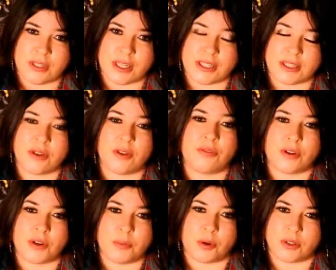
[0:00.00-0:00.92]
it's a
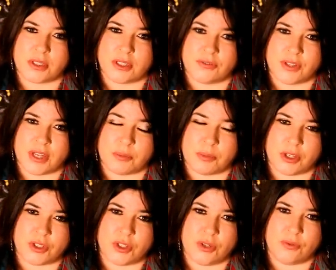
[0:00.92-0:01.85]
very positive thing
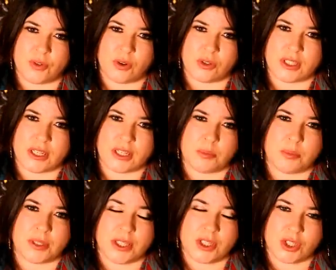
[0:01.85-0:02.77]
because you've got it in the
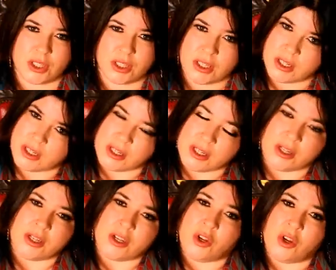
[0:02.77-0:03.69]
position
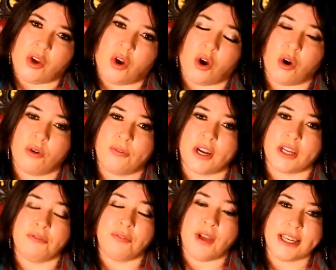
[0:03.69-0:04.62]
of
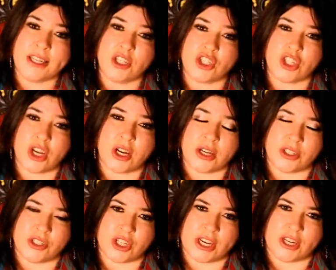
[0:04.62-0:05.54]
adventure
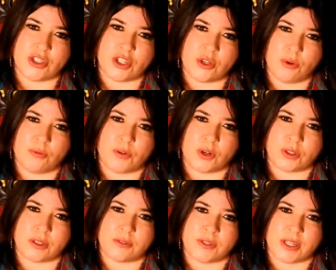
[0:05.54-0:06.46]
and changing your
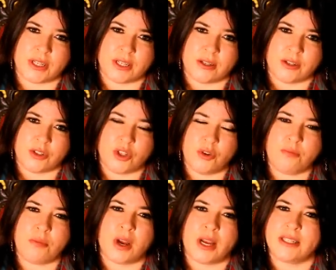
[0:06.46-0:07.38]
philosophy. You
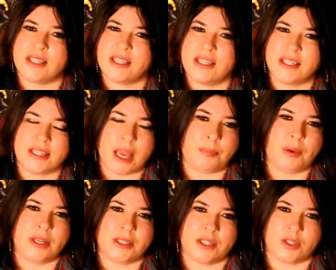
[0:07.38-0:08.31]
might step
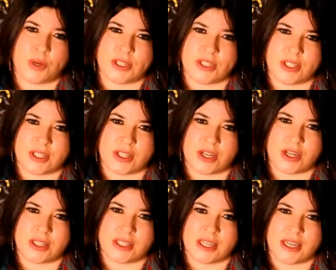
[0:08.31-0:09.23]
into
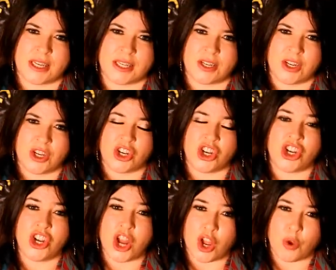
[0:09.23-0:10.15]
2013
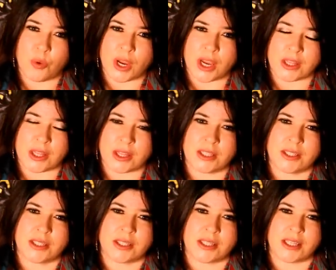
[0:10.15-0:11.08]
knowing that
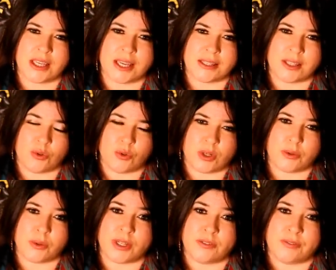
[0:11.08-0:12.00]
this is the year that you're going
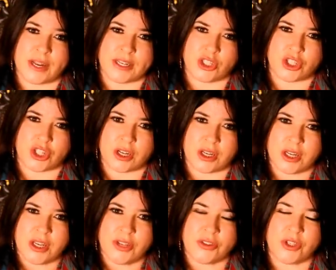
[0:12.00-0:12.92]
to adventure,
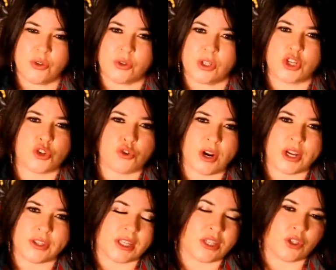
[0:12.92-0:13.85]
that you're going to try
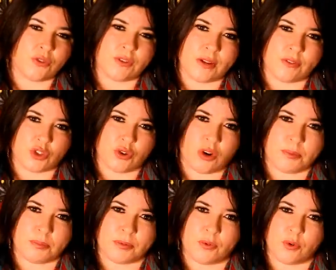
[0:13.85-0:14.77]
things you've never
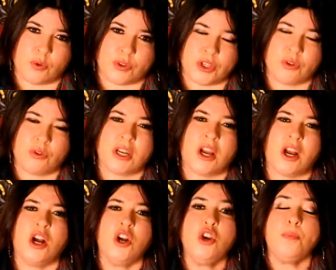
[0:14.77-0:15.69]
tried before, that you're going to
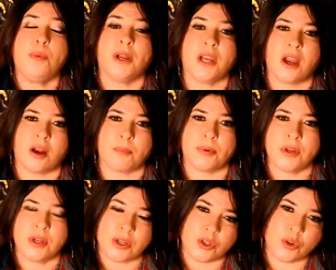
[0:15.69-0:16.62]
open up
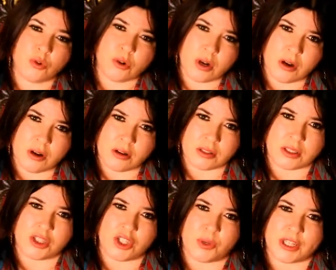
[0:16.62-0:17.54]
your heart
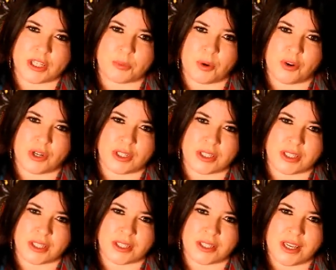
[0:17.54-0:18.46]
to new
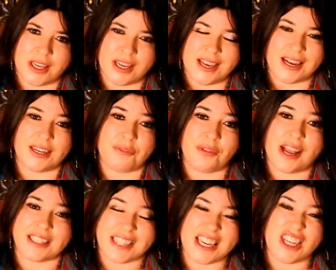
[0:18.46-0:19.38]
experiences. And in
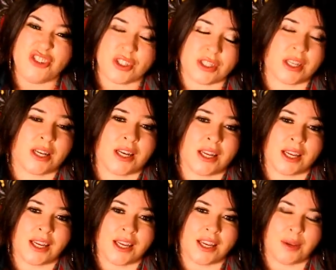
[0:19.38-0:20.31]
fact,
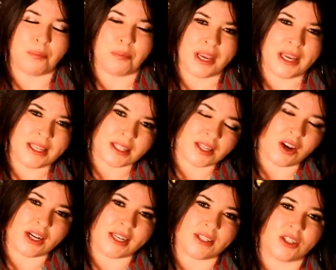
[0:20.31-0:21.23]
interestingly, may
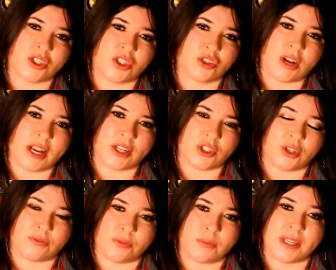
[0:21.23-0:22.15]
slightly distract
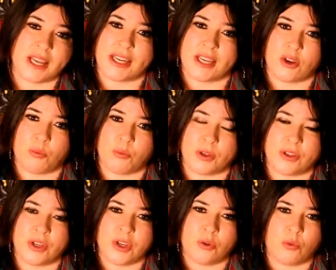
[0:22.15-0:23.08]
you from getting on
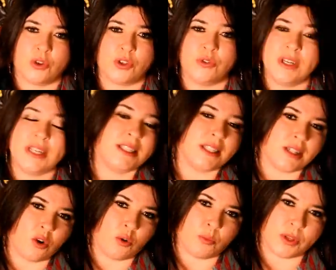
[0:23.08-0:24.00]
with what you need to
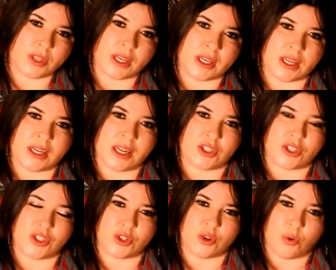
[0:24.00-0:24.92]
get on with in
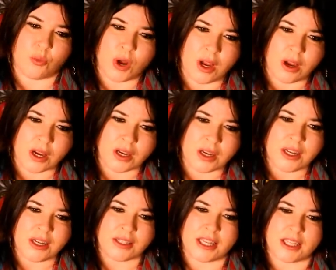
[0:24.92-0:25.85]
connection to your work.
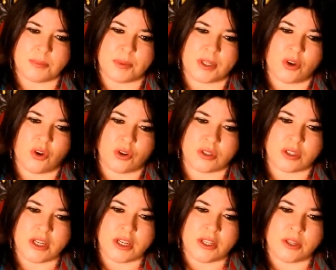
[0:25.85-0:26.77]
And that's
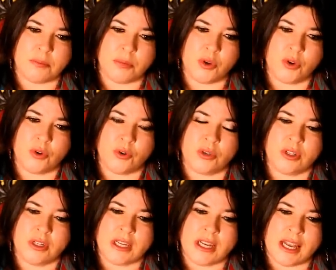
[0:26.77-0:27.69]
because the
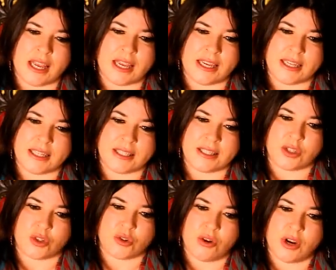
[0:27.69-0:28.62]
moon is
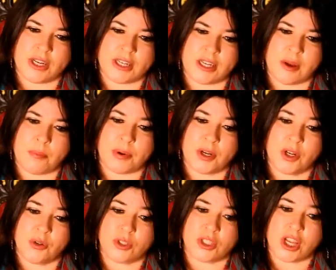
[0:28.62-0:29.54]
trining
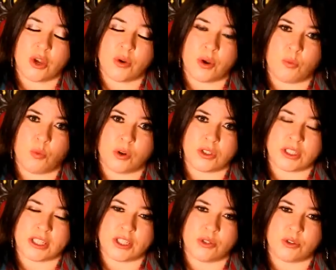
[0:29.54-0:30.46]
Pluto and
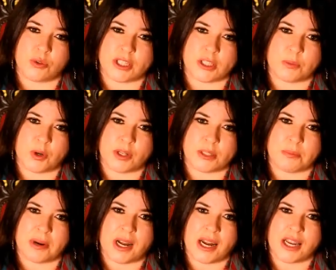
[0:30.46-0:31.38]
wanting you to experience
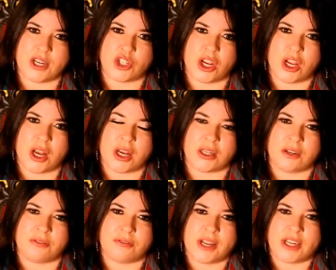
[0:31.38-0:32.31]
pleasure and
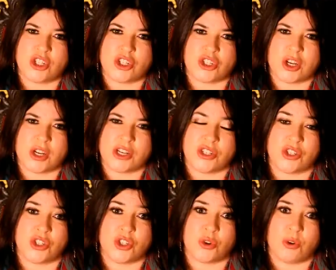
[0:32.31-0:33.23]
adventure
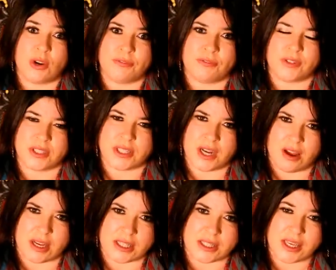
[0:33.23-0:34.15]
and joyful
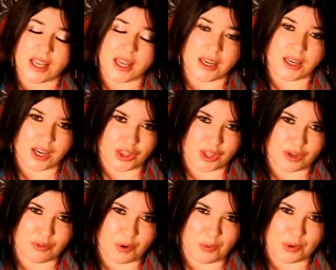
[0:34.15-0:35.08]
delights. Nothing
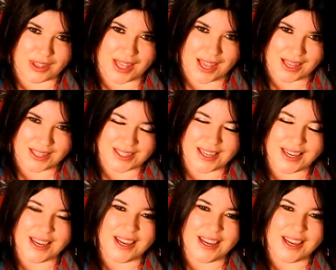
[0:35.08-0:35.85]
wrong with that.